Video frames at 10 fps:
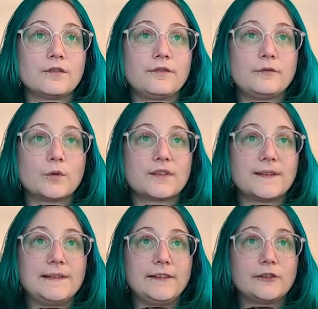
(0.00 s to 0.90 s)
for the
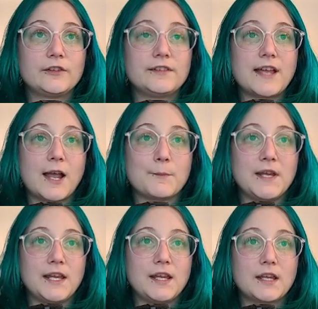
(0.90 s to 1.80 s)
seasonal attack
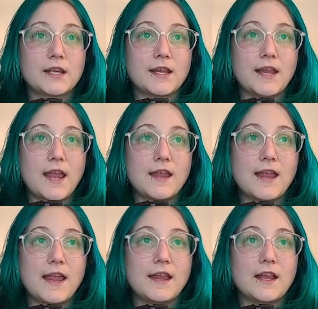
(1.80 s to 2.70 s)
P,
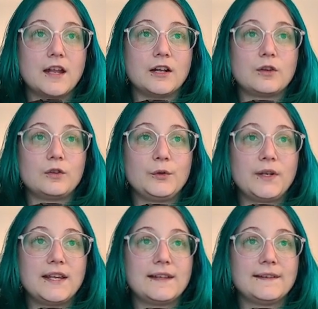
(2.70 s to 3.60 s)

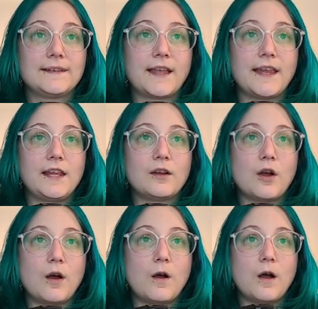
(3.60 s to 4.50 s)
including insight
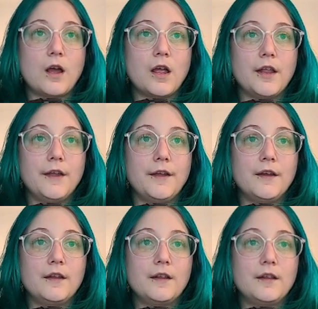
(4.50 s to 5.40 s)
on
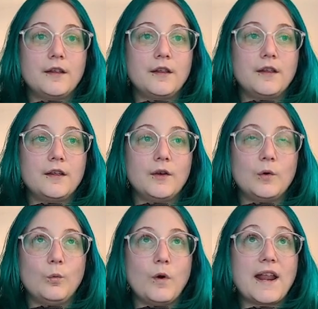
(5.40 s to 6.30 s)

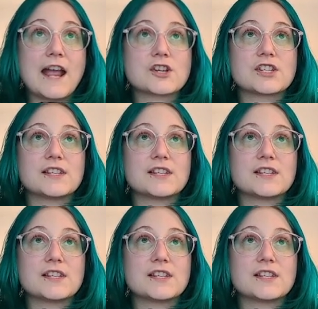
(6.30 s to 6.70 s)
what actually